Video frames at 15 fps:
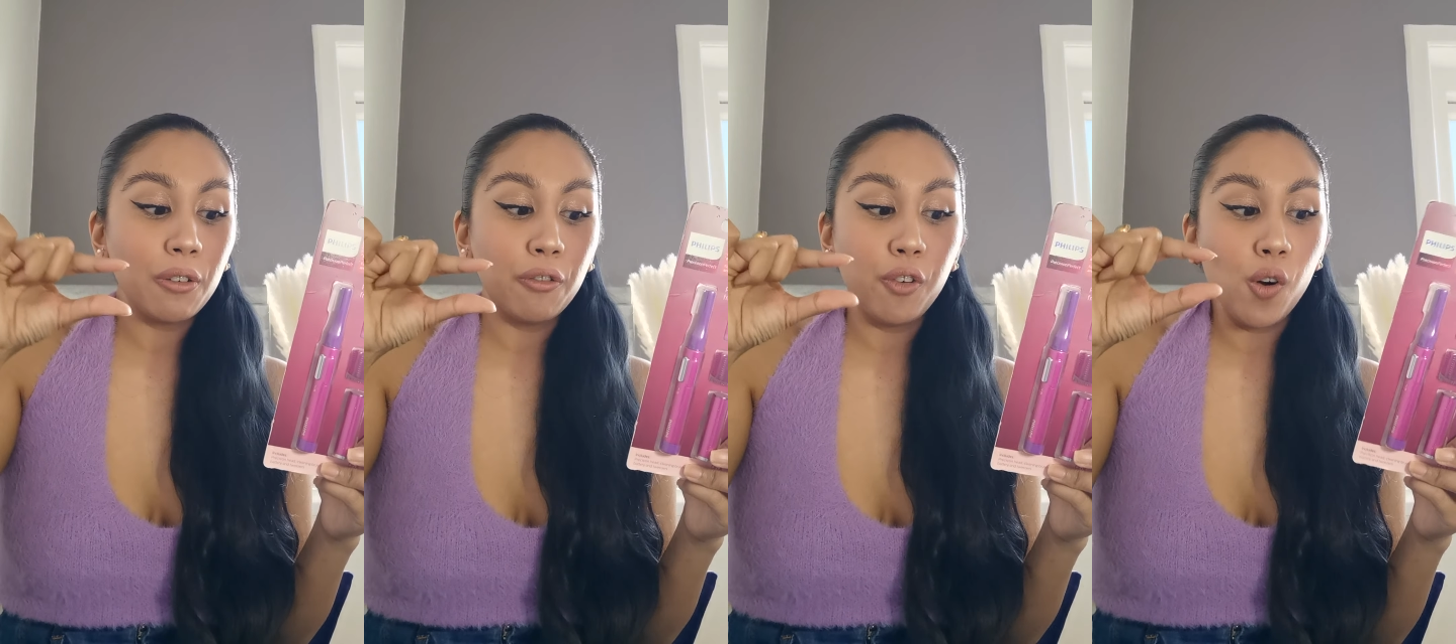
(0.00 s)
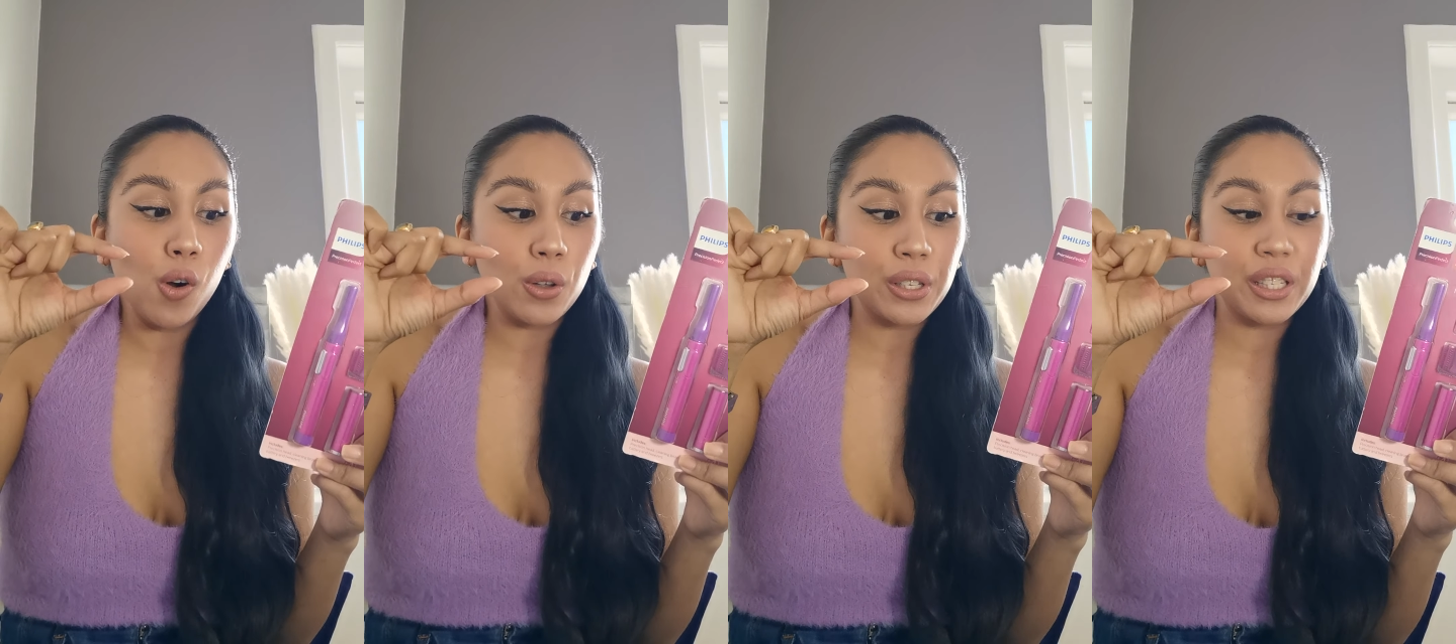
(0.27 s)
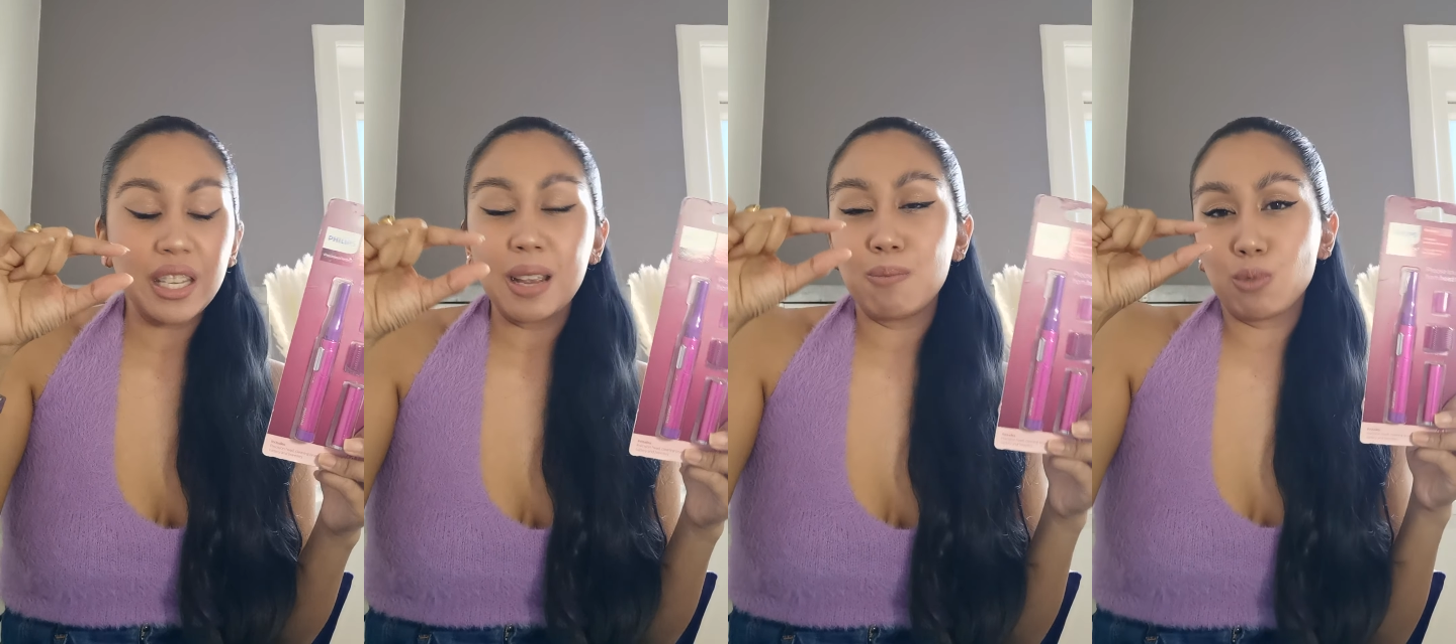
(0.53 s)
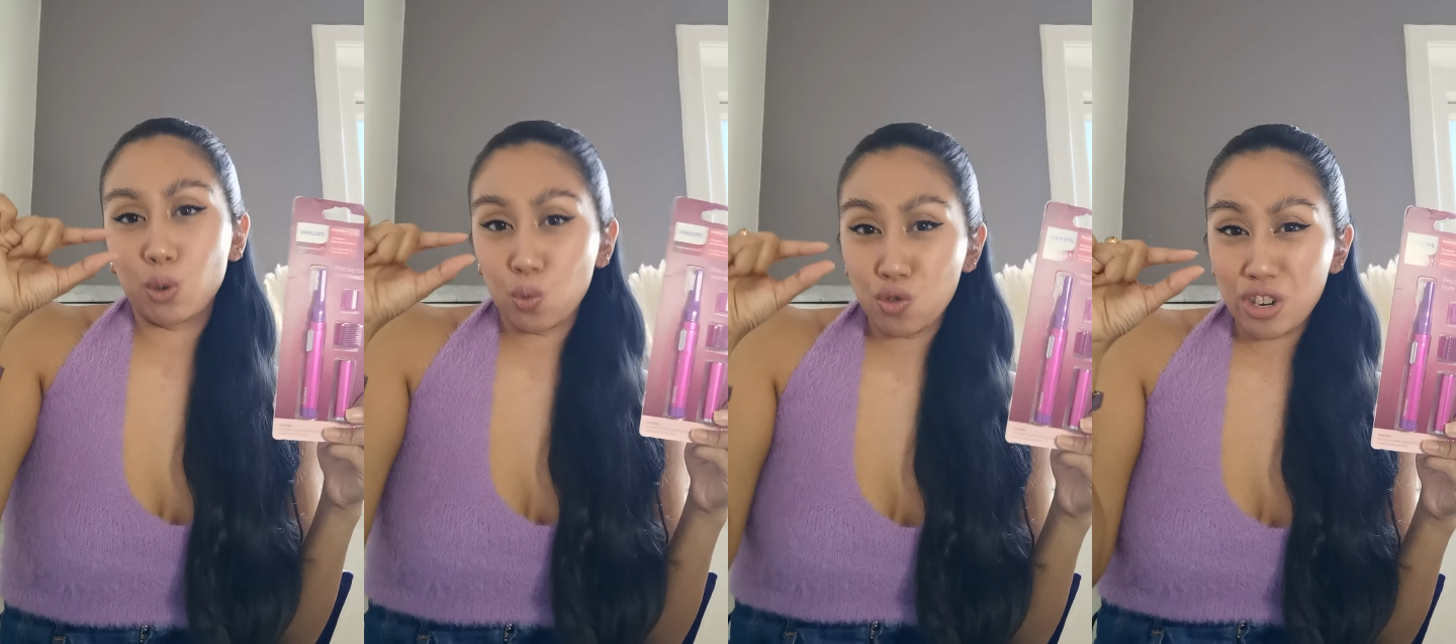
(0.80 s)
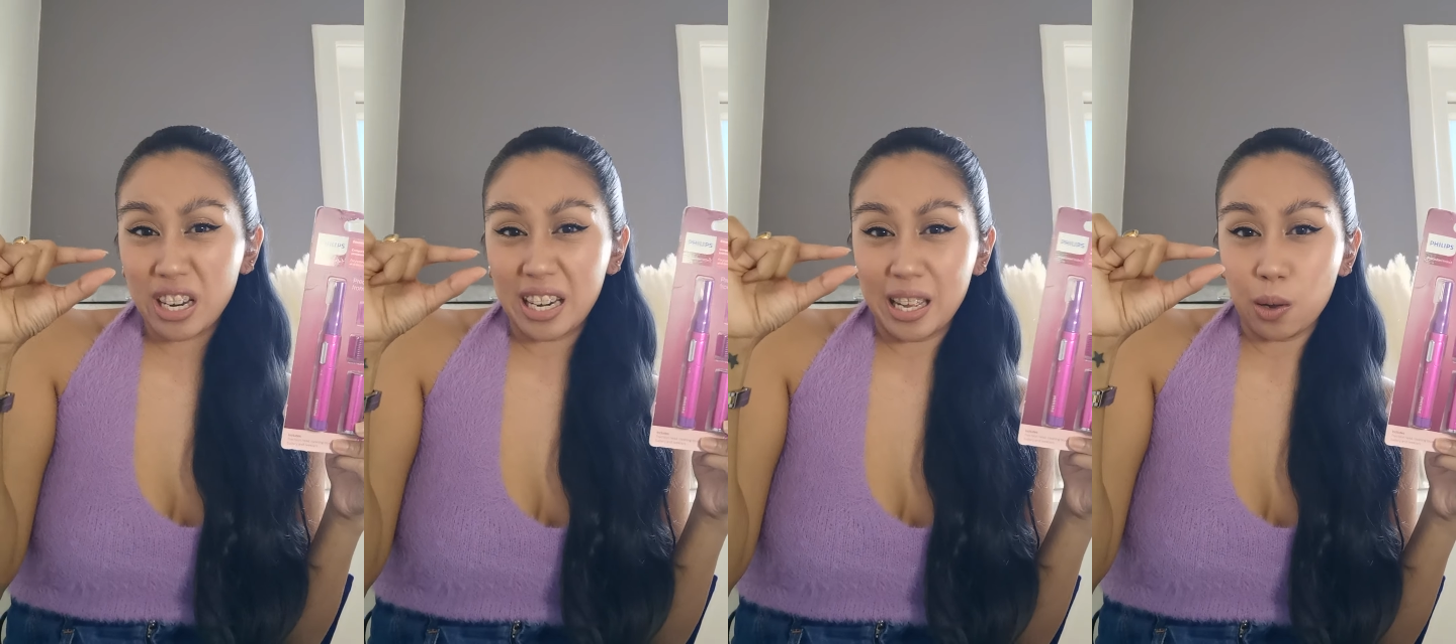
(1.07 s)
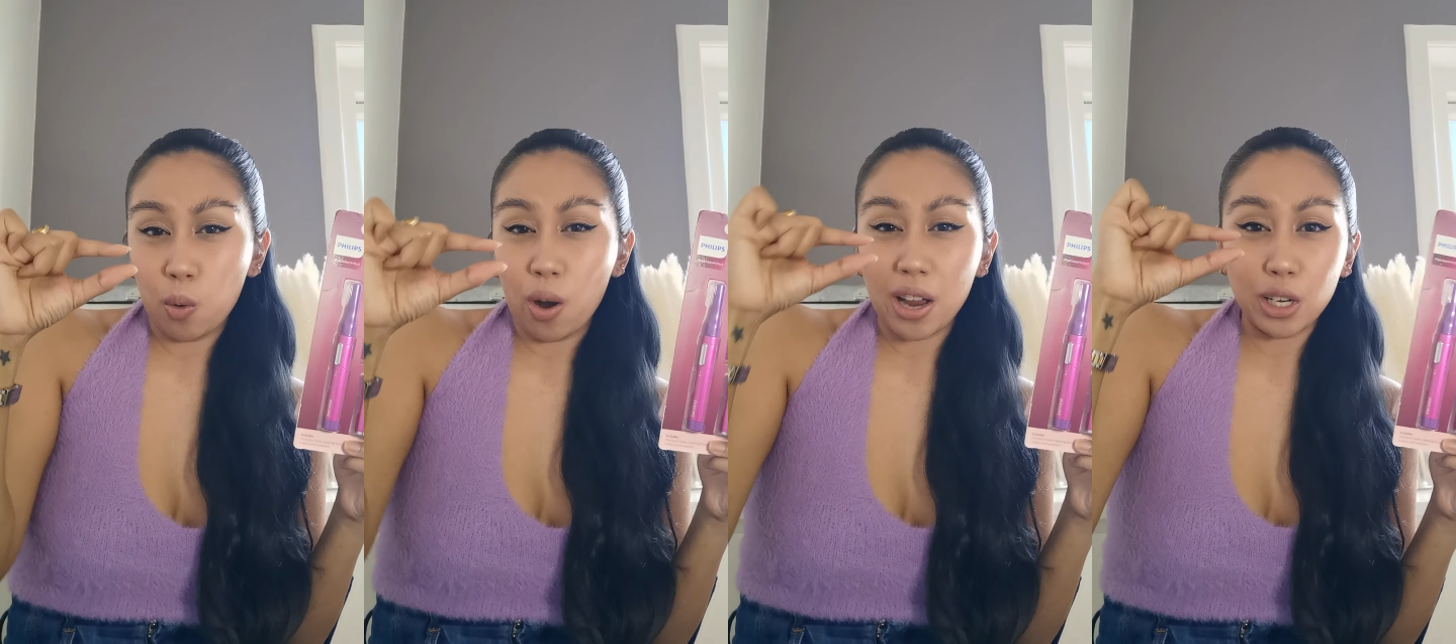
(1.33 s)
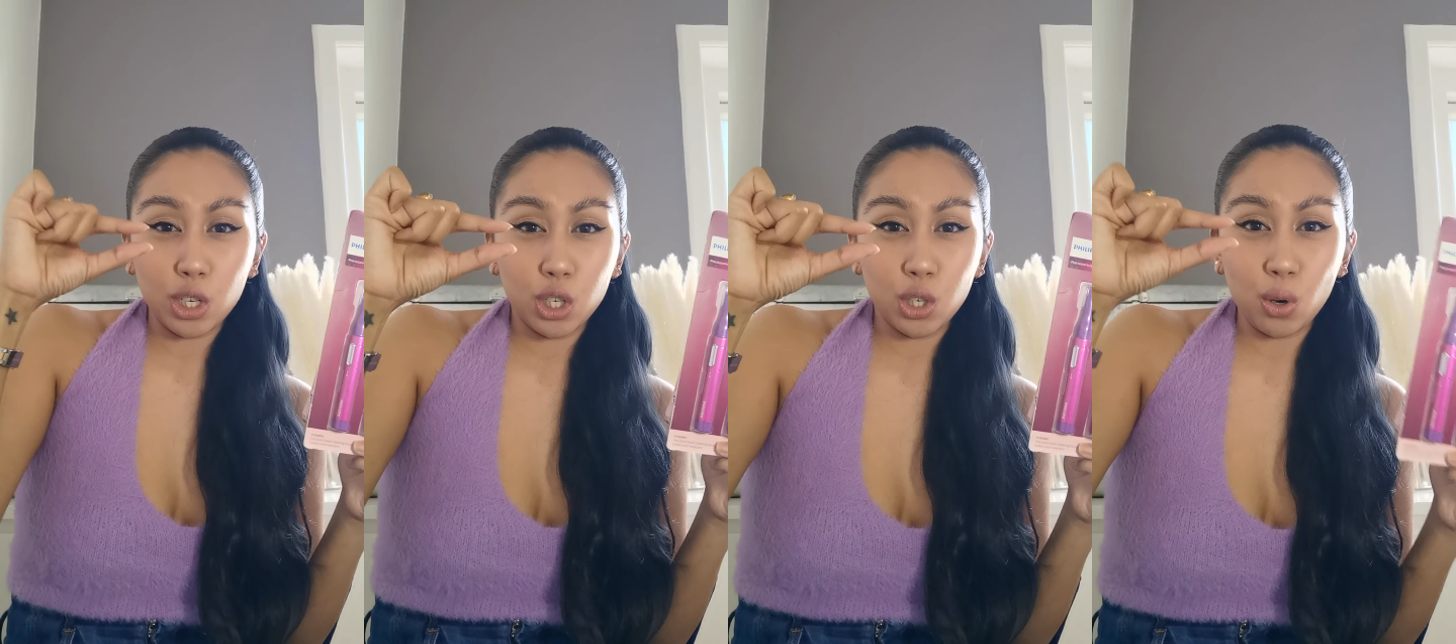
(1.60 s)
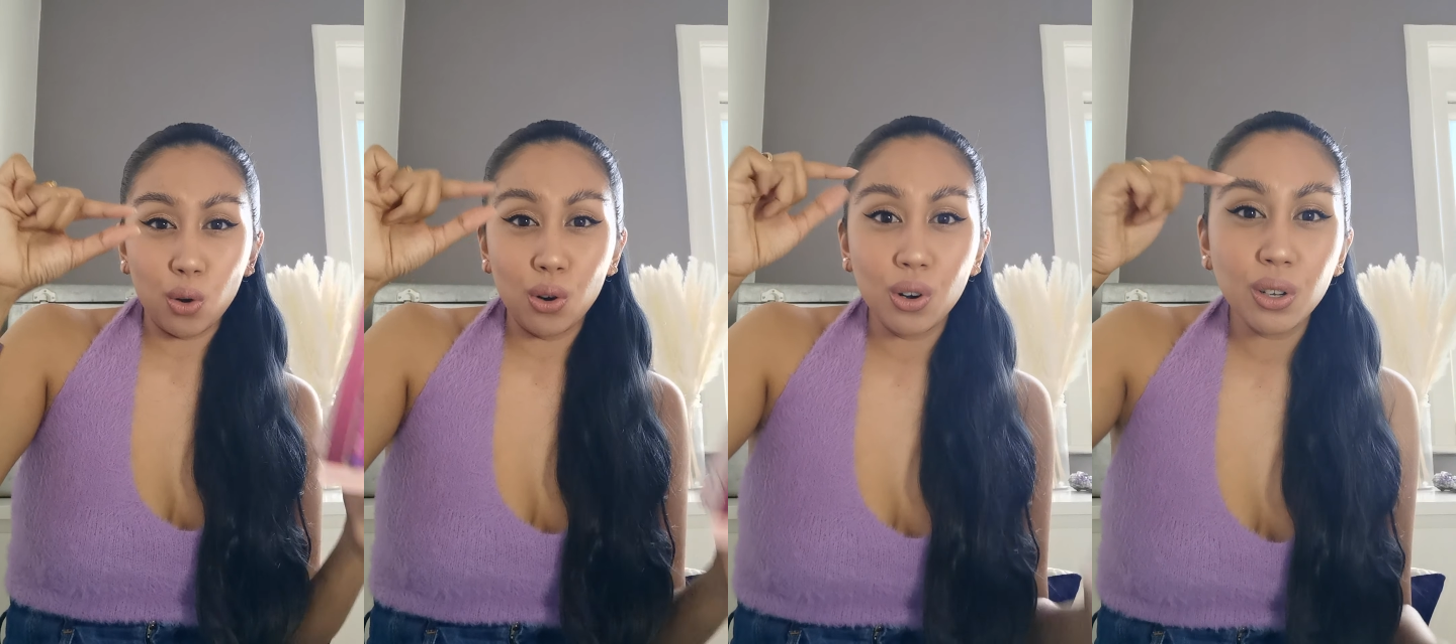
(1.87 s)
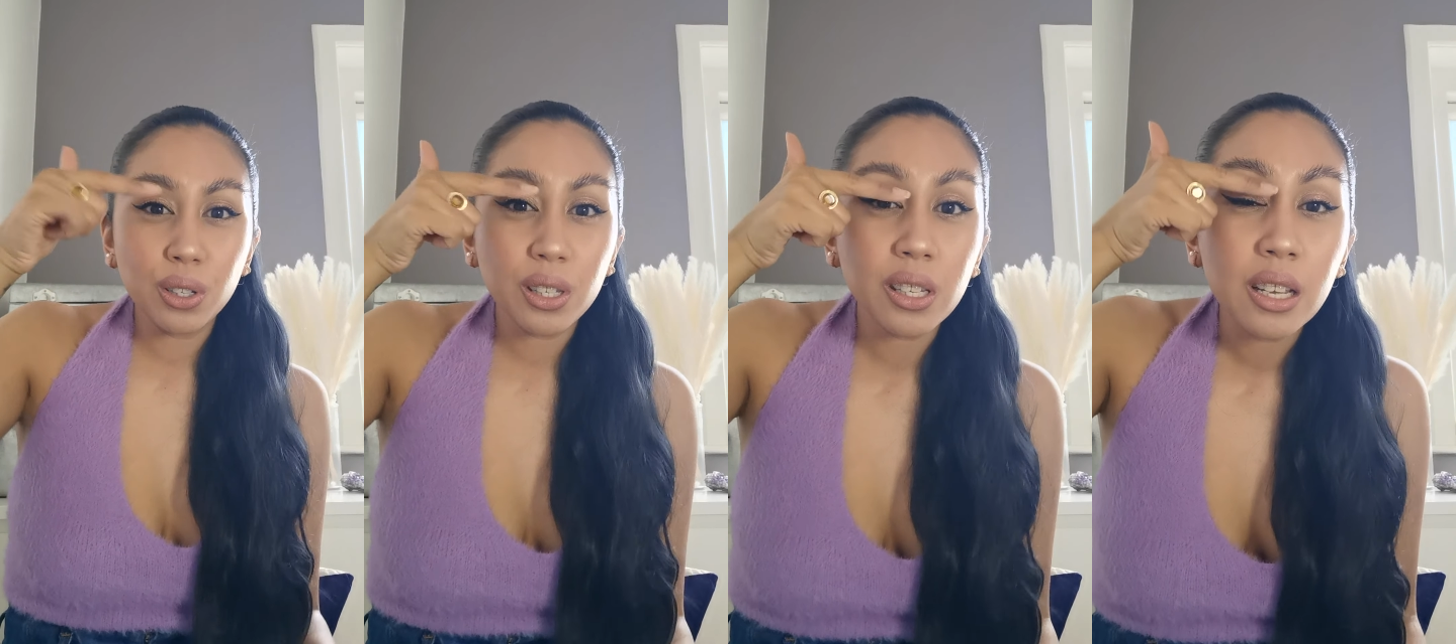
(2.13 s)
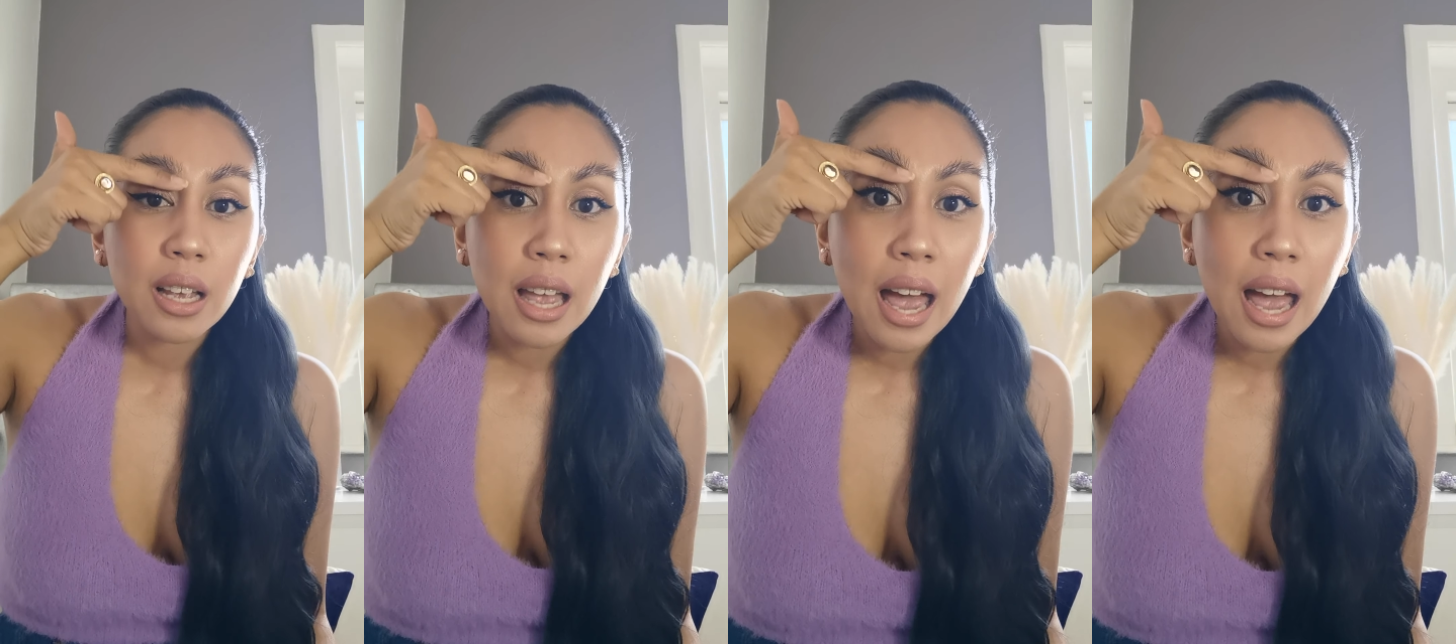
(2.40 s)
and 4 seemed really quite short,